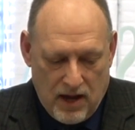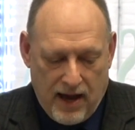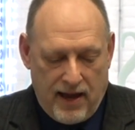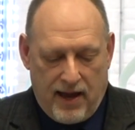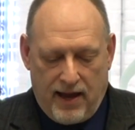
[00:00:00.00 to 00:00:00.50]

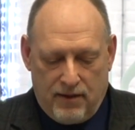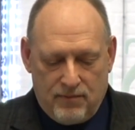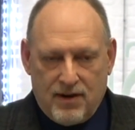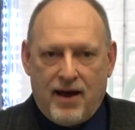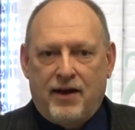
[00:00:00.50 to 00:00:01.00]
I, I
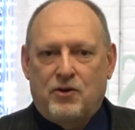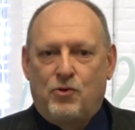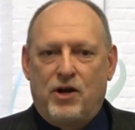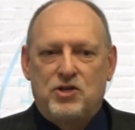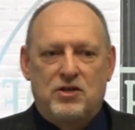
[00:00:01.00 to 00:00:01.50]
am not
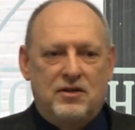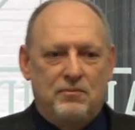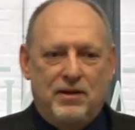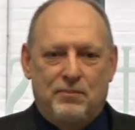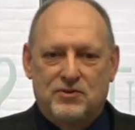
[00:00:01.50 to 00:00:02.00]

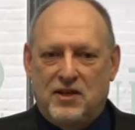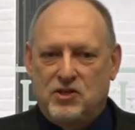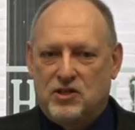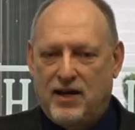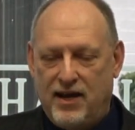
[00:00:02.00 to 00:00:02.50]
questioning people's
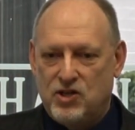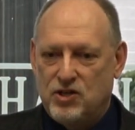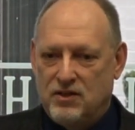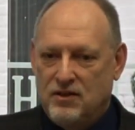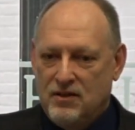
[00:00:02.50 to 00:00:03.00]

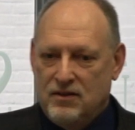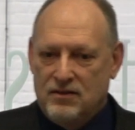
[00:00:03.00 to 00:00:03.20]
education